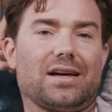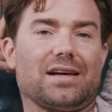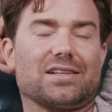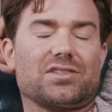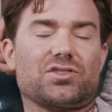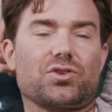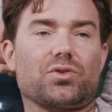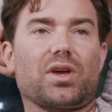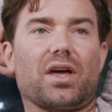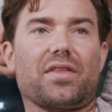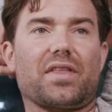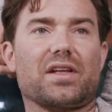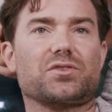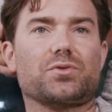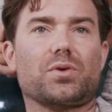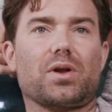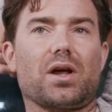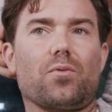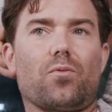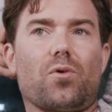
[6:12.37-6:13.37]
so yeah,
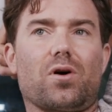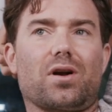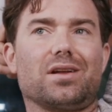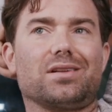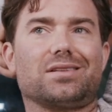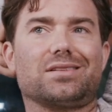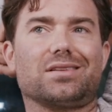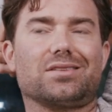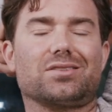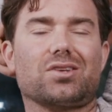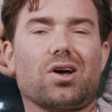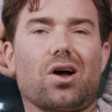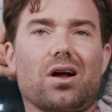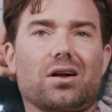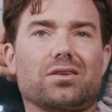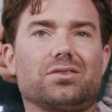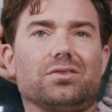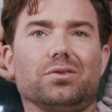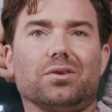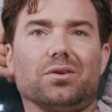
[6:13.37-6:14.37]
that's what I wanted to
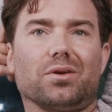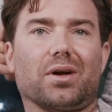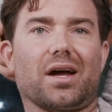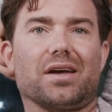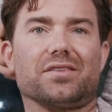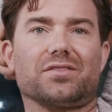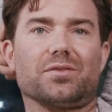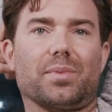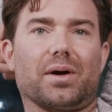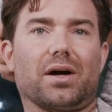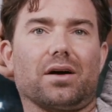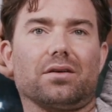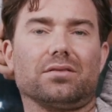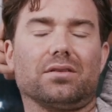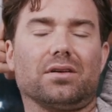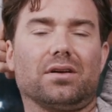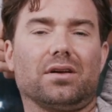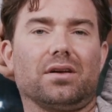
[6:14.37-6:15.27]
talk to you guys about.